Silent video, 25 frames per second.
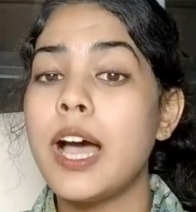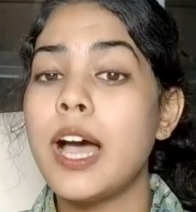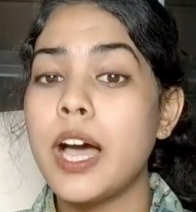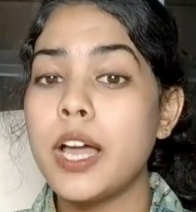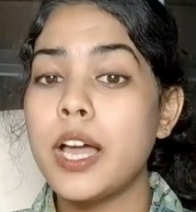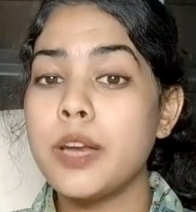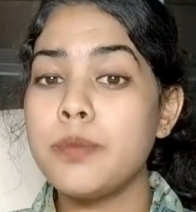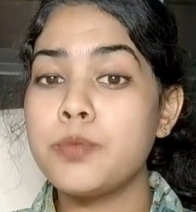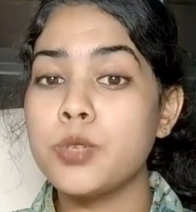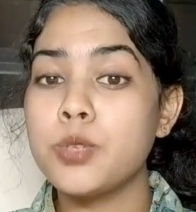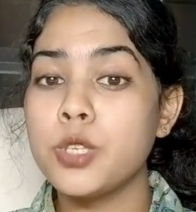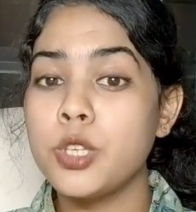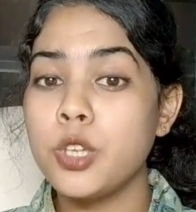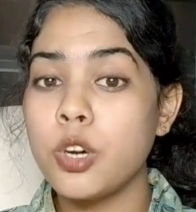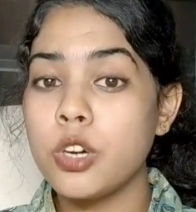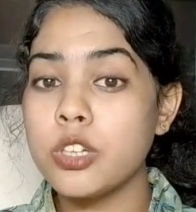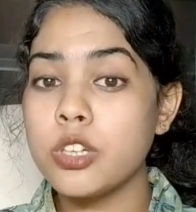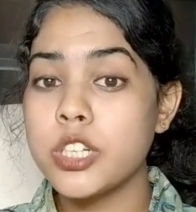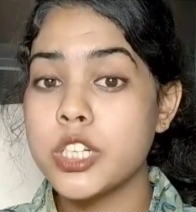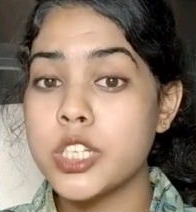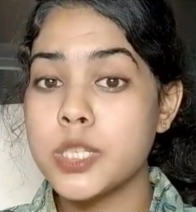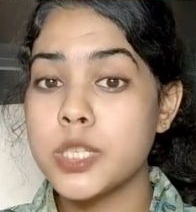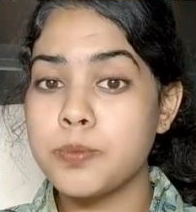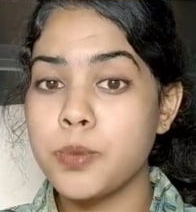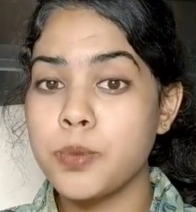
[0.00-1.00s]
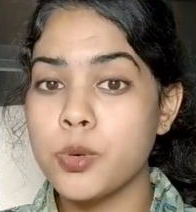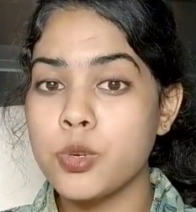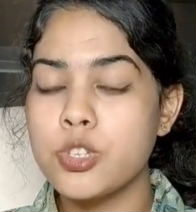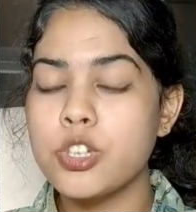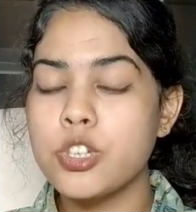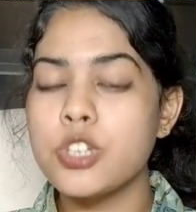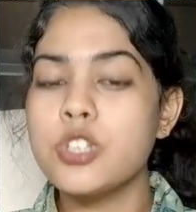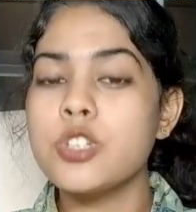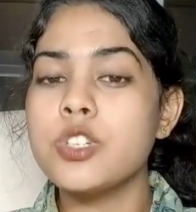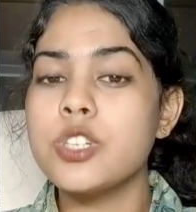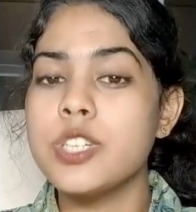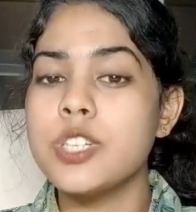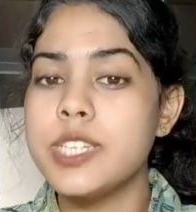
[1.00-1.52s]
and prolonged
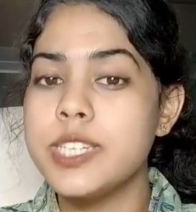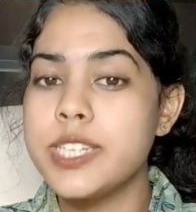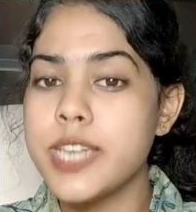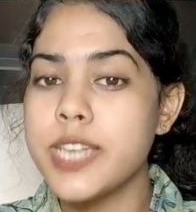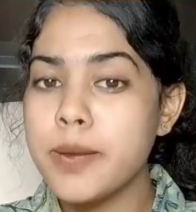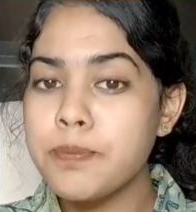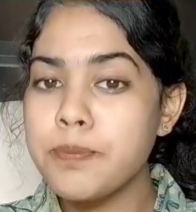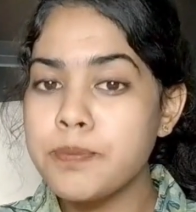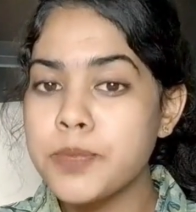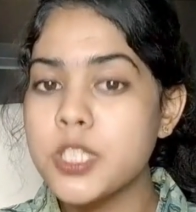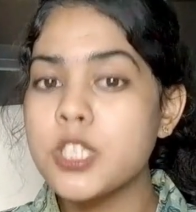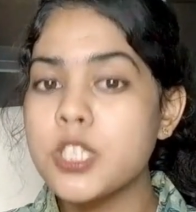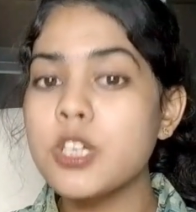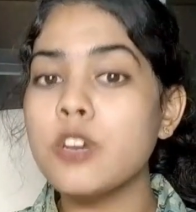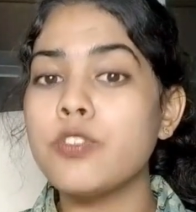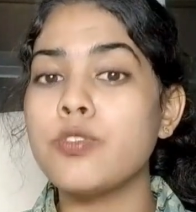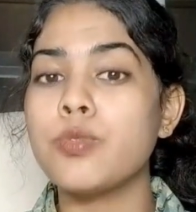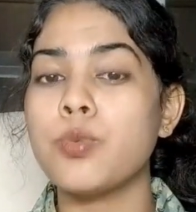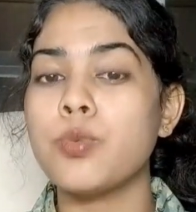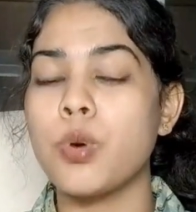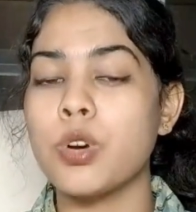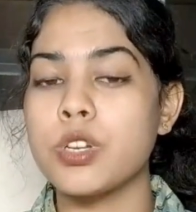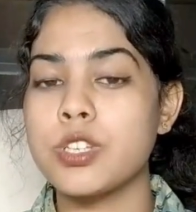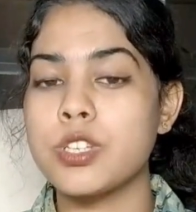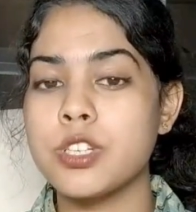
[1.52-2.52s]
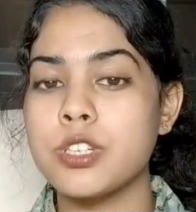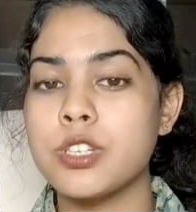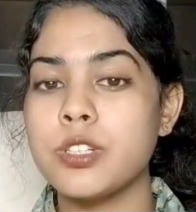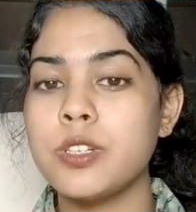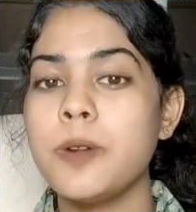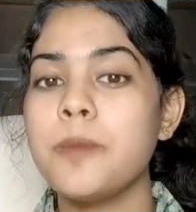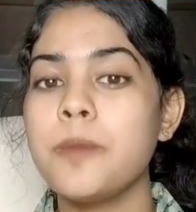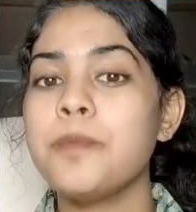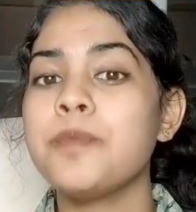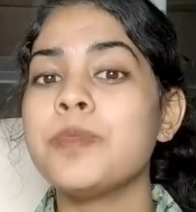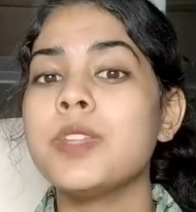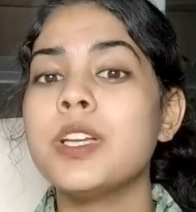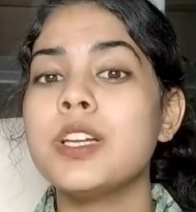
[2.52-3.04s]
exposure to depths of
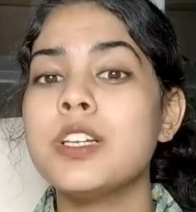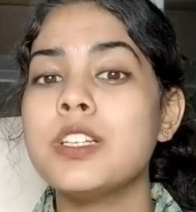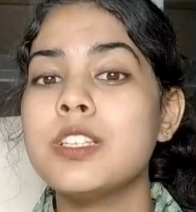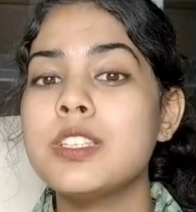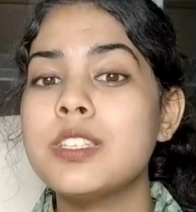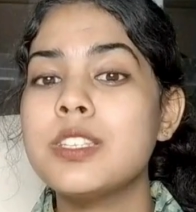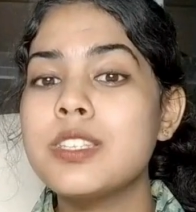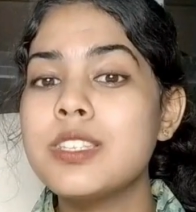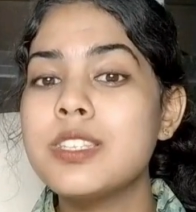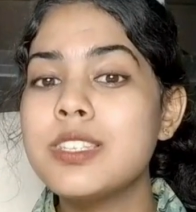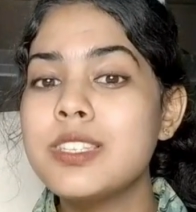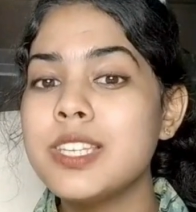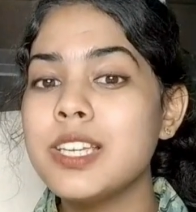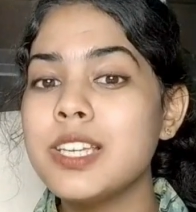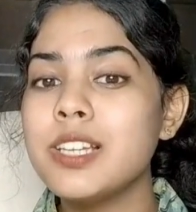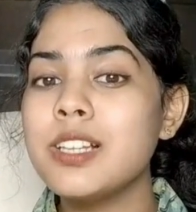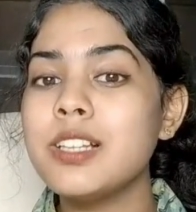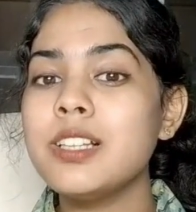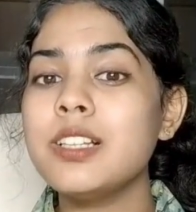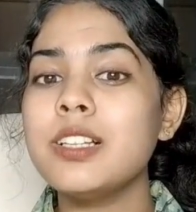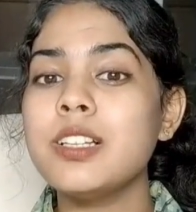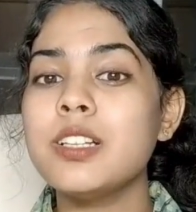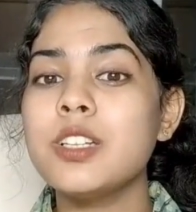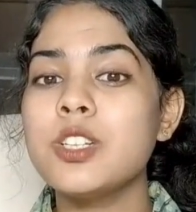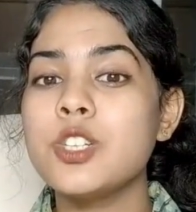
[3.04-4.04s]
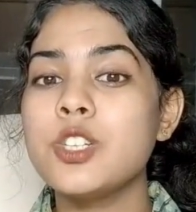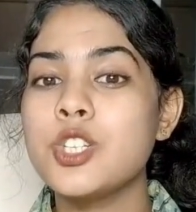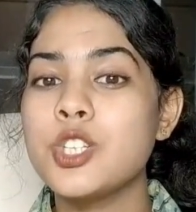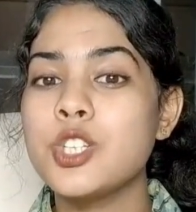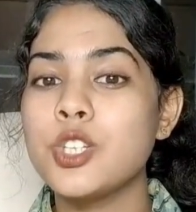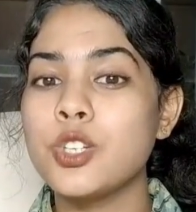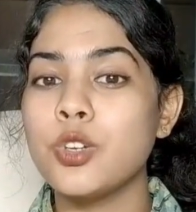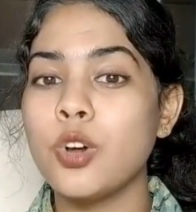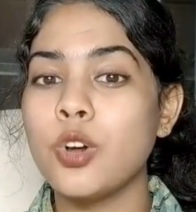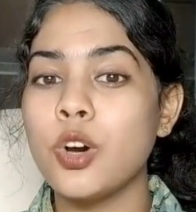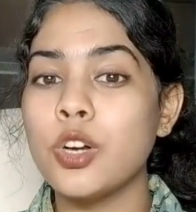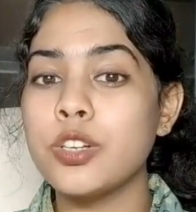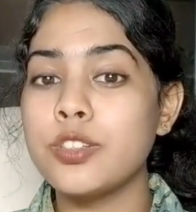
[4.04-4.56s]
water still
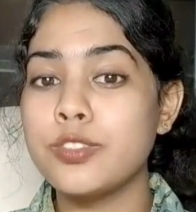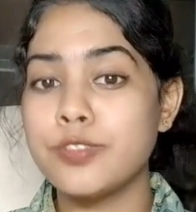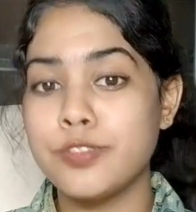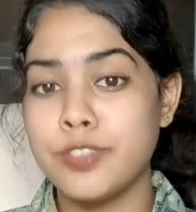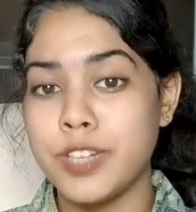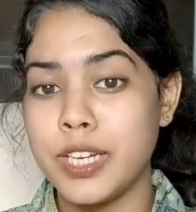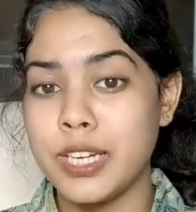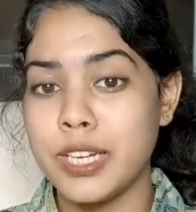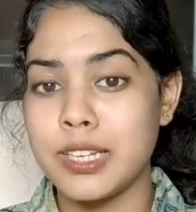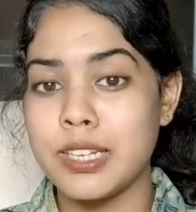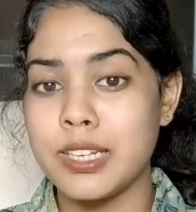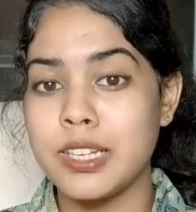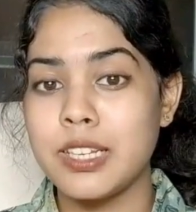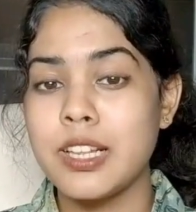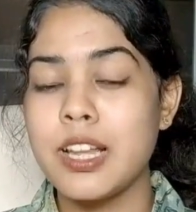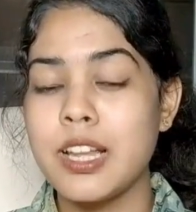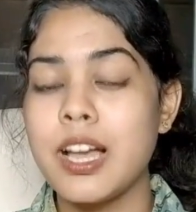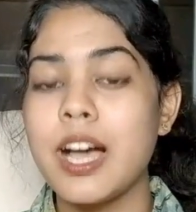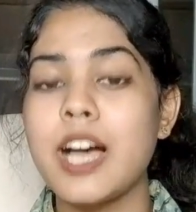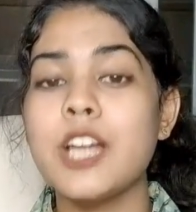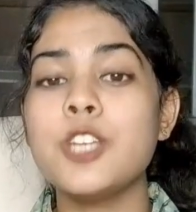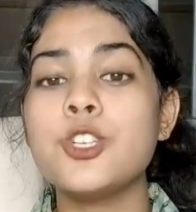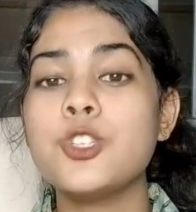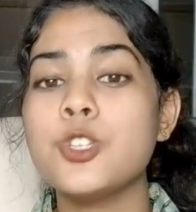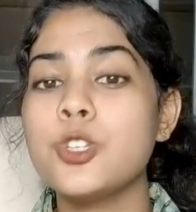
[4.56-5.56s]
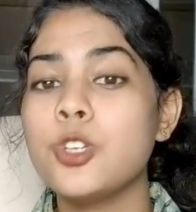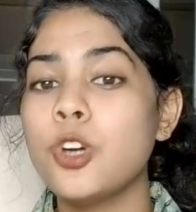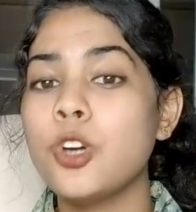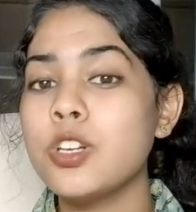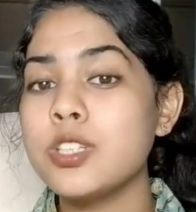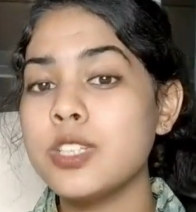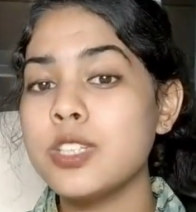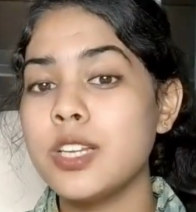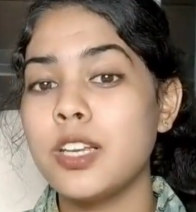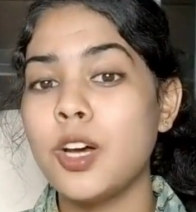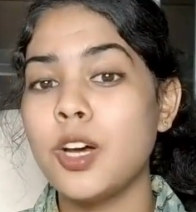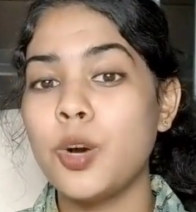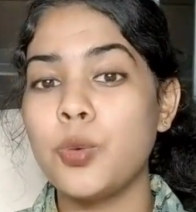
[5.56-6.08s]
do not fail and do
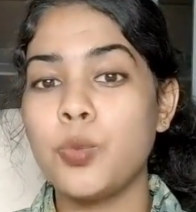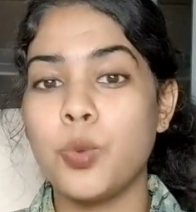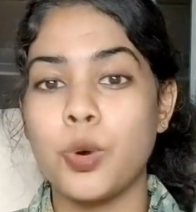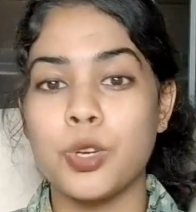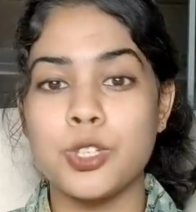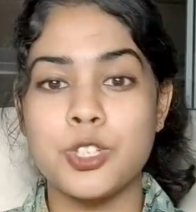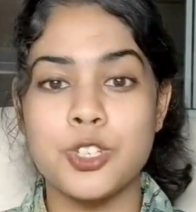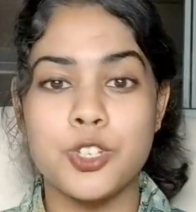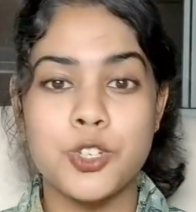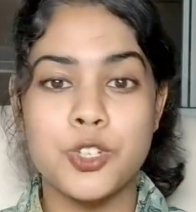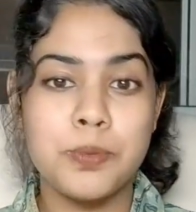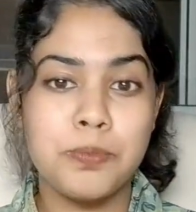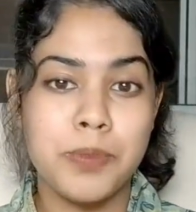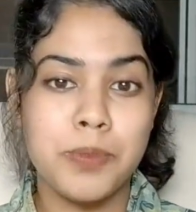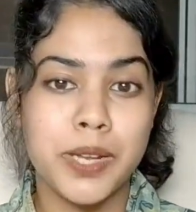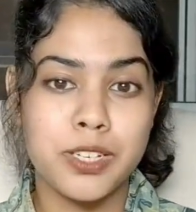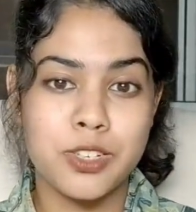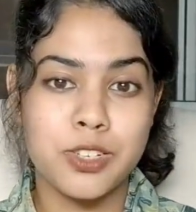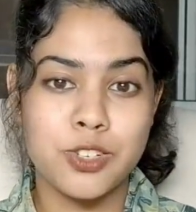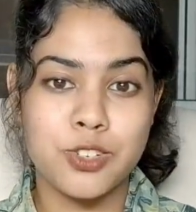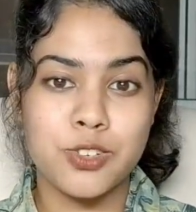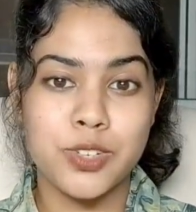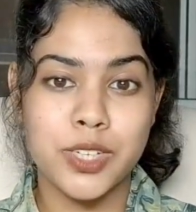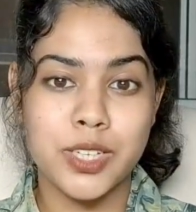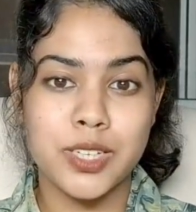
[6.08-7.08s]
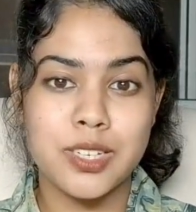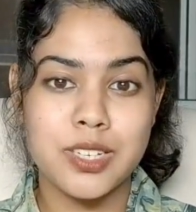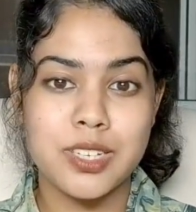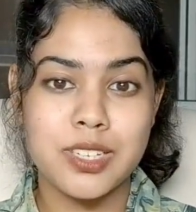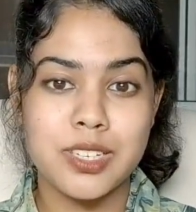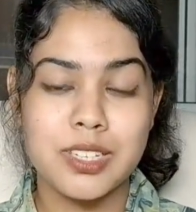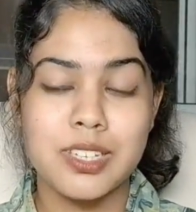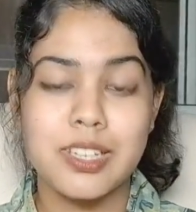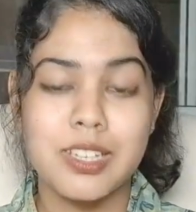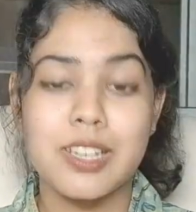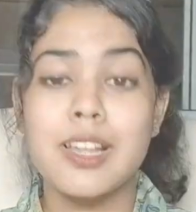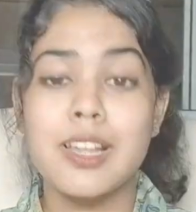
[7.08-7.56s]
not allow water to penetrate.